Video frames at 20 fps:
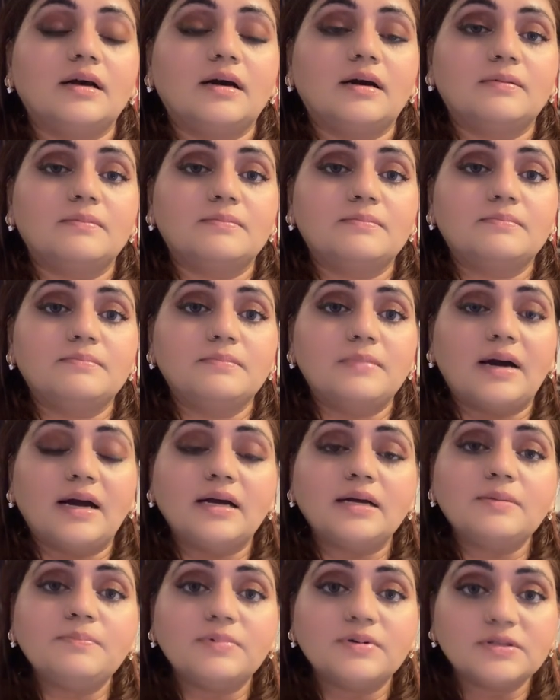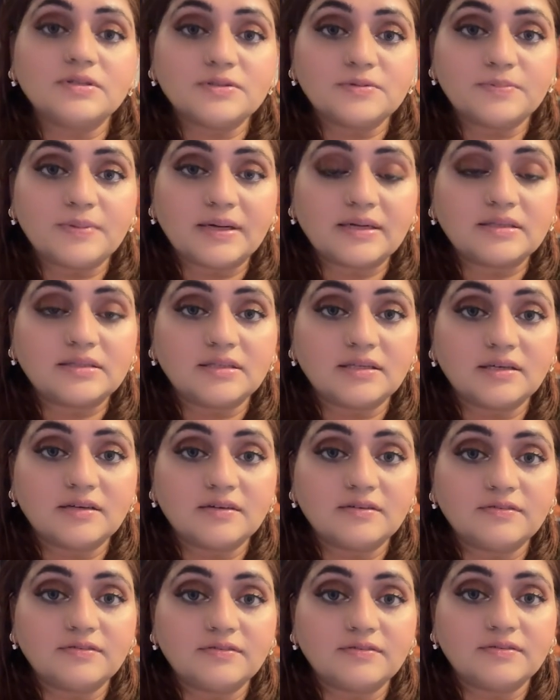My
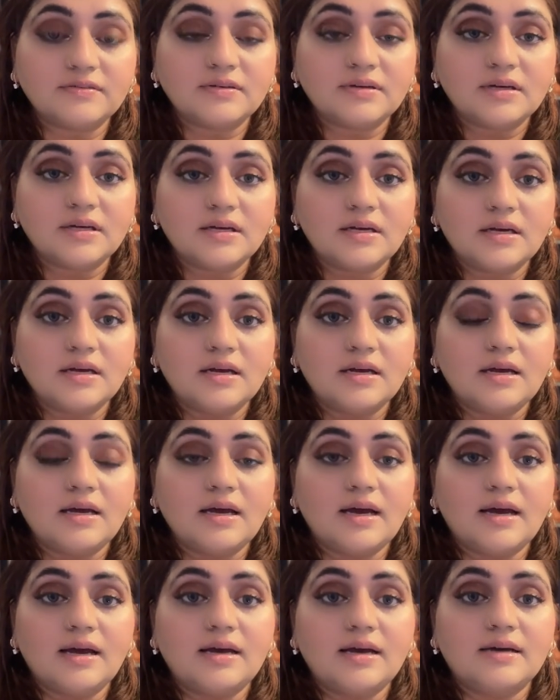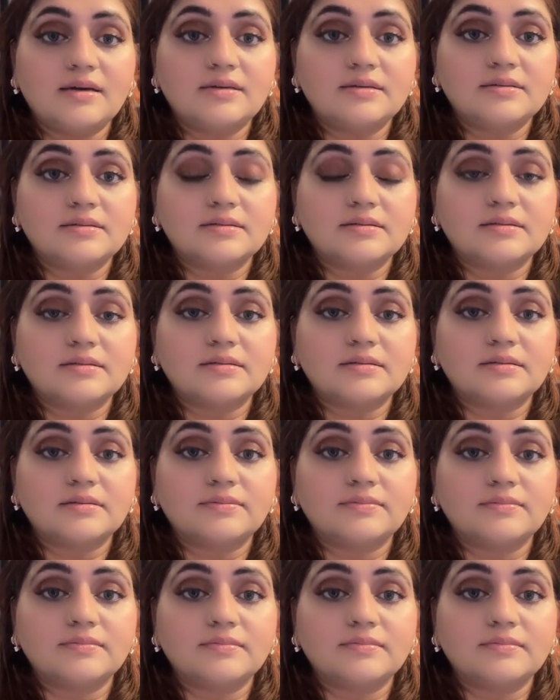perspective as